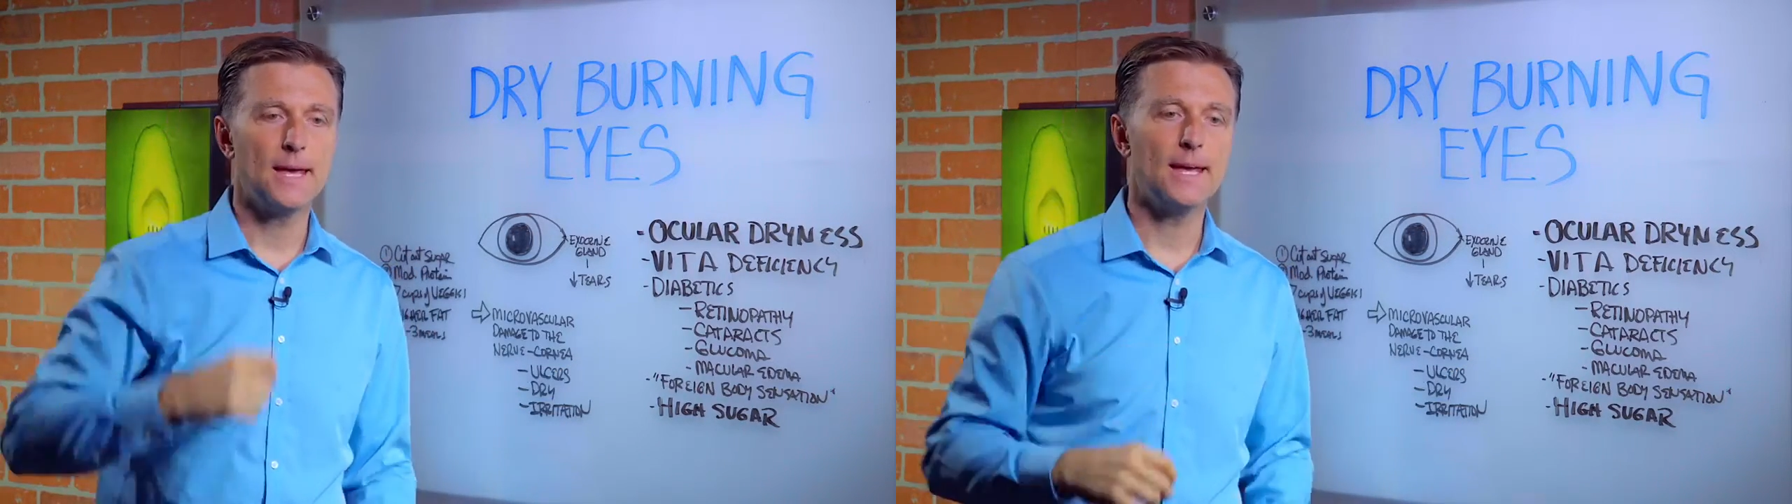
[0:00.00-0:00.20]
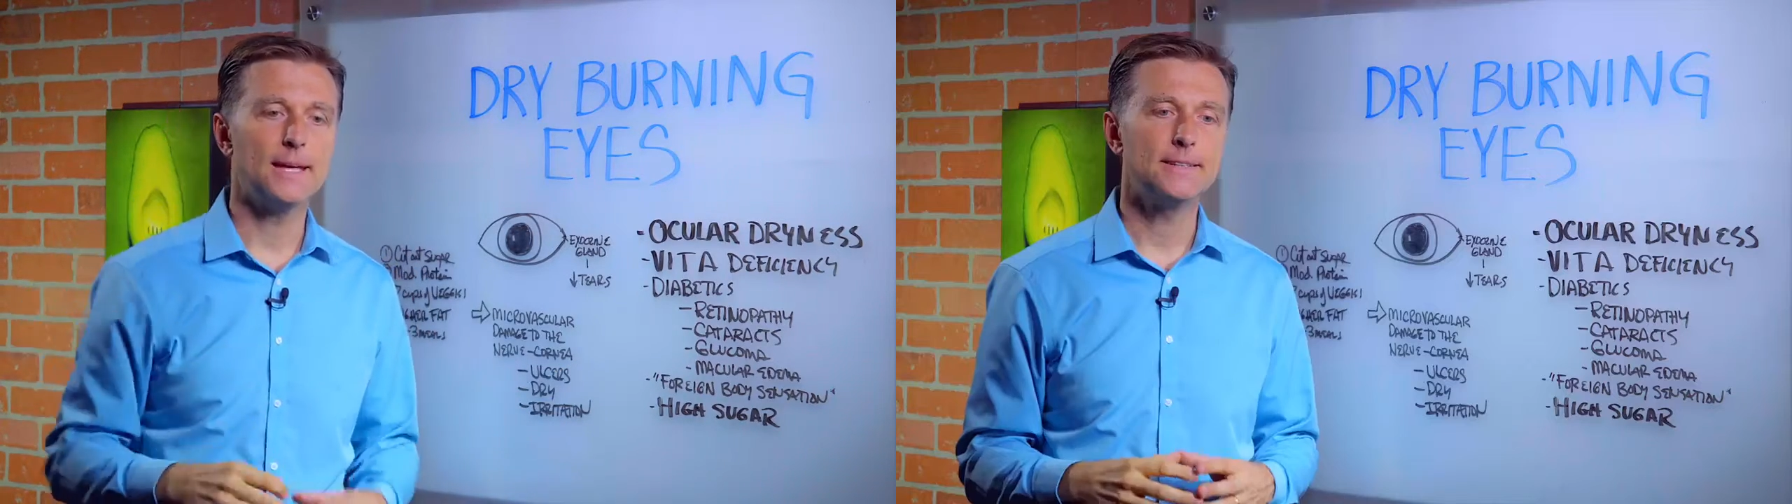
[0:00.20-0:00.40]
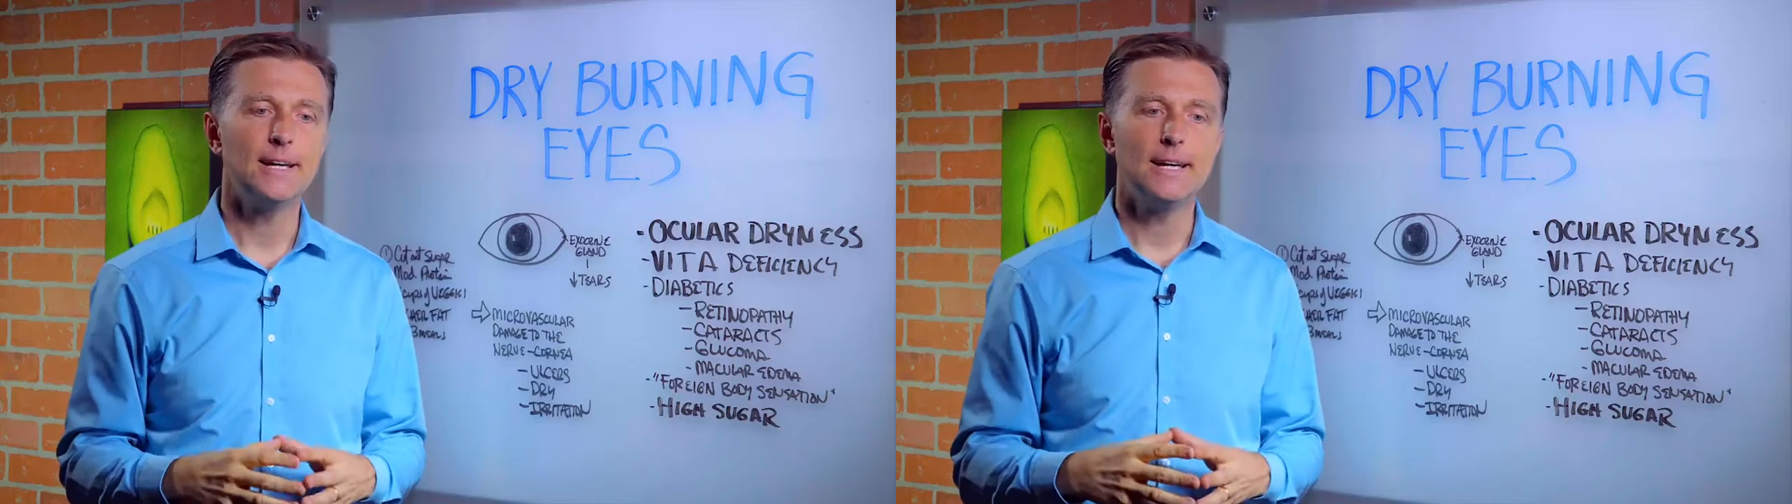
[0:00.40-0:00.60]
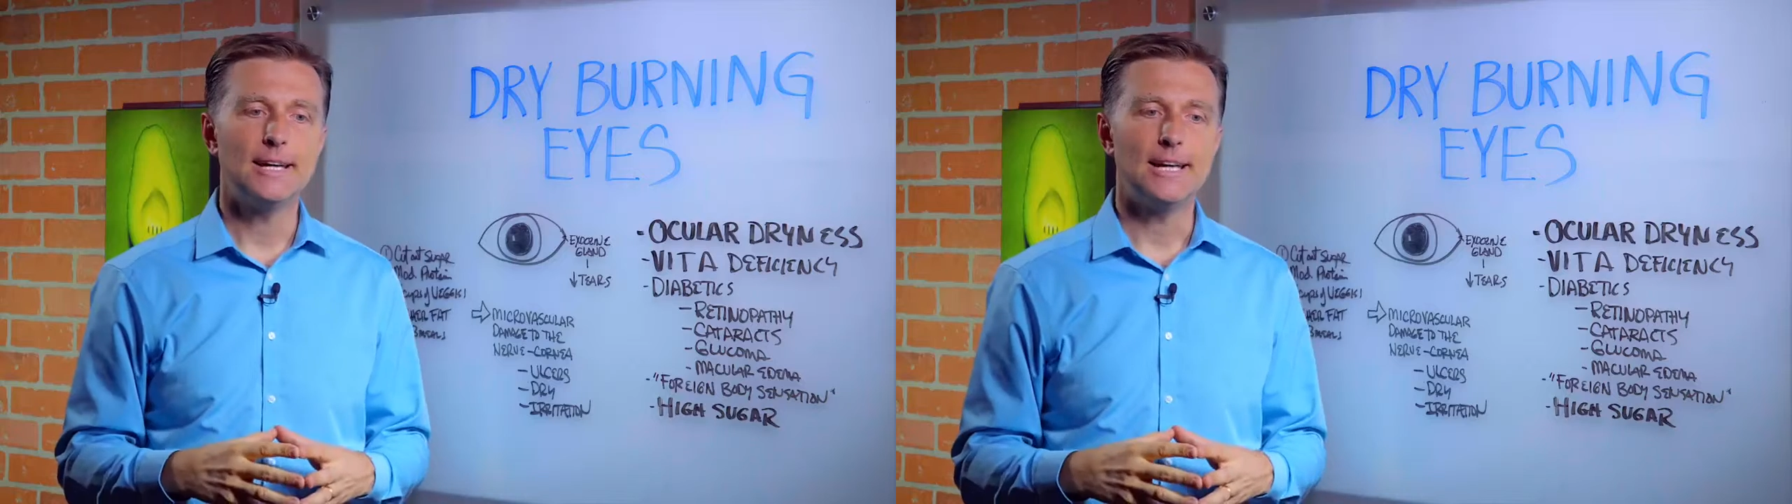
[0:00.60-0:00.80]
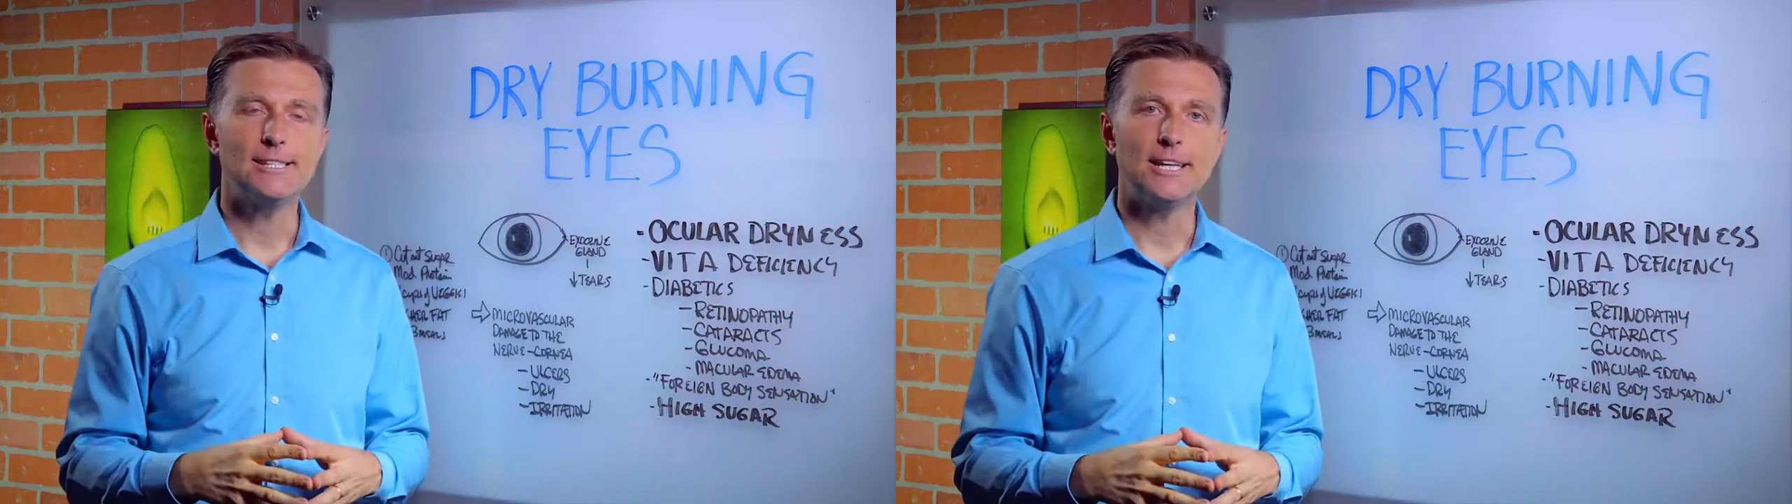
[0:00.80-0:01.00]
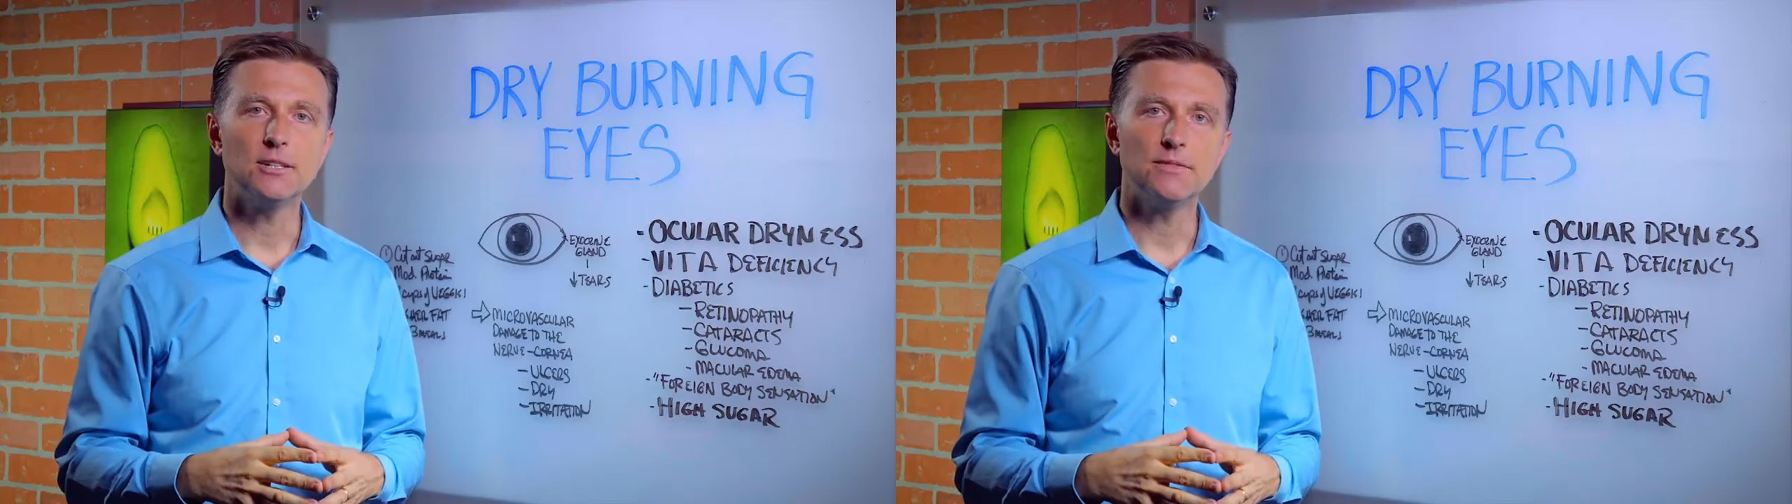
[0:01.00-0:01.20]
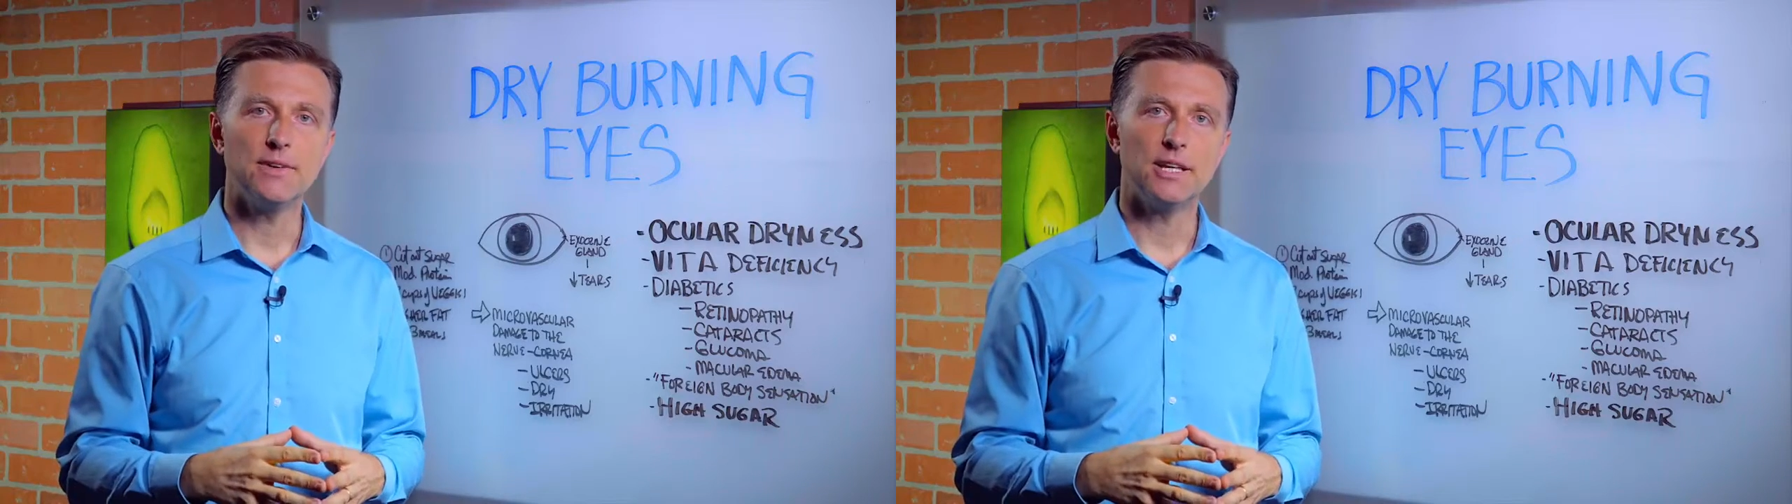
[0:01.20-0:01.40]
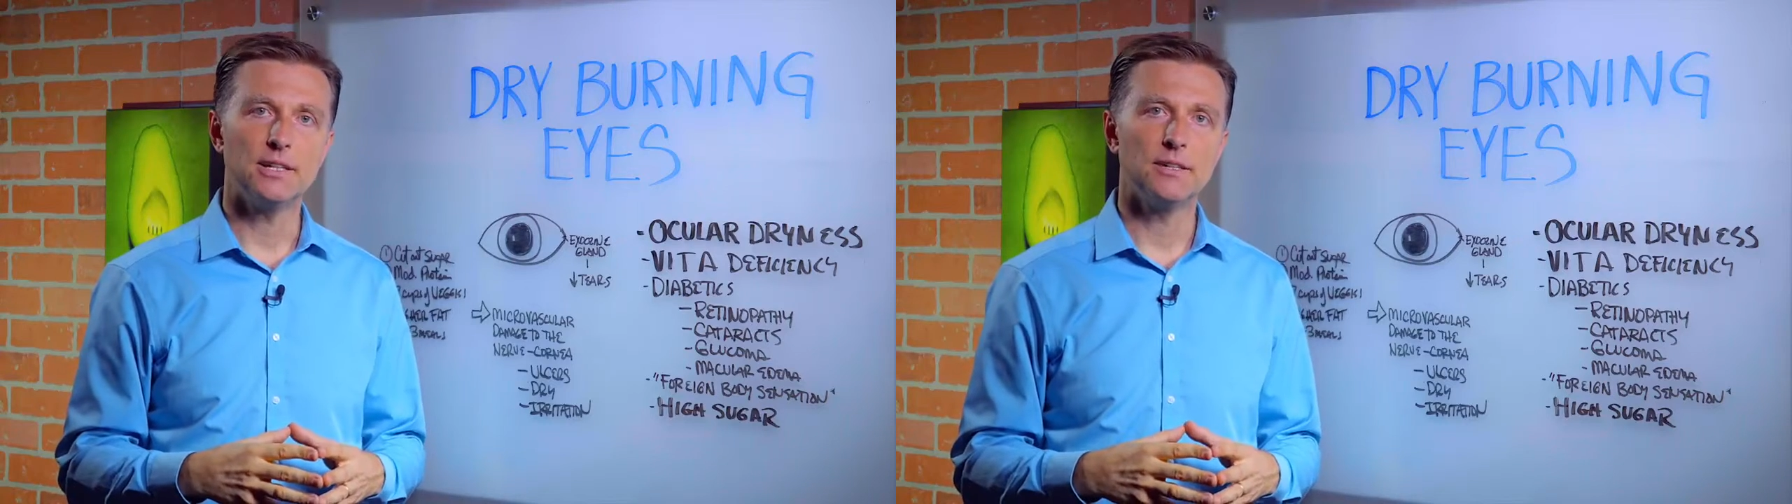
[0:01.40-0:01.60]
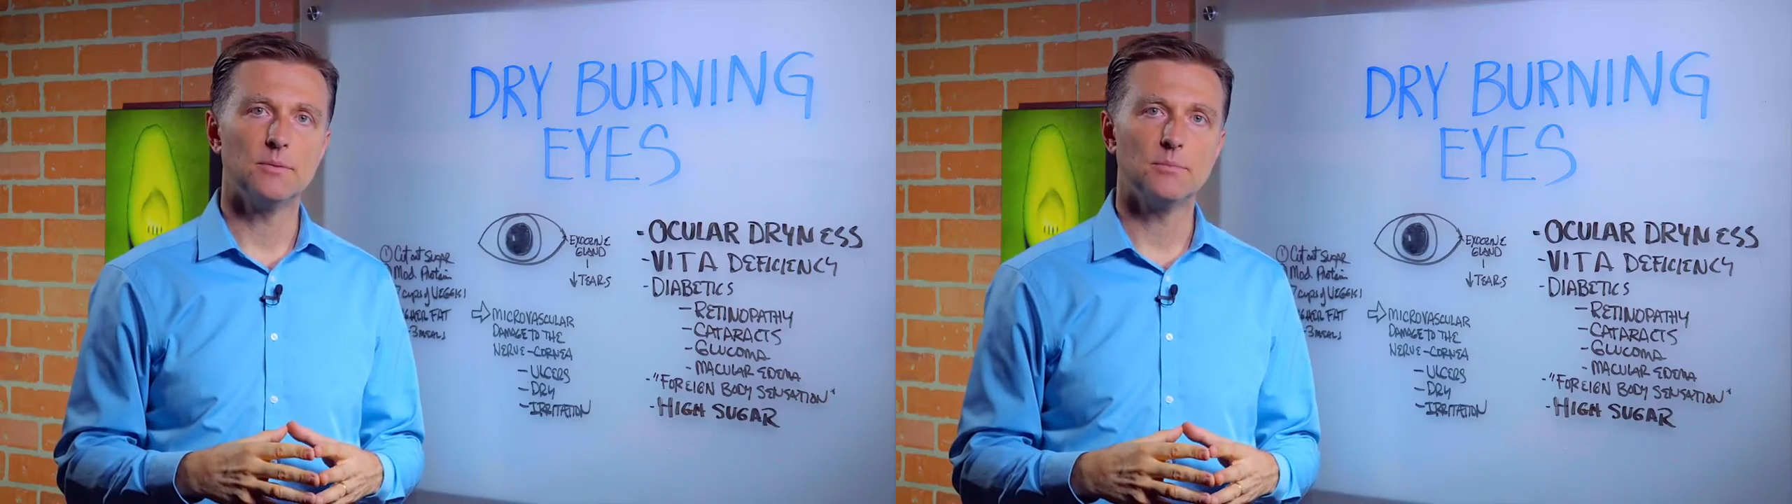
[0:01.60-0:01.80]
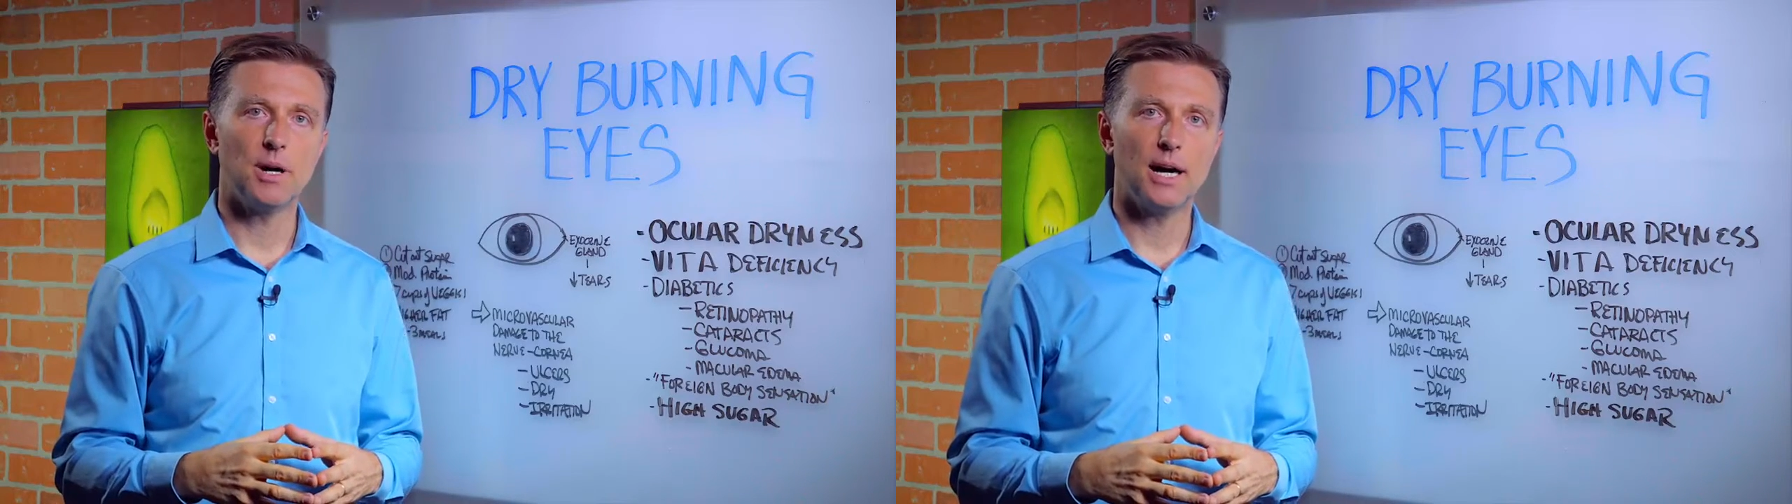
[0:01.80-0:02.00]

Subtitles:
and it's innervated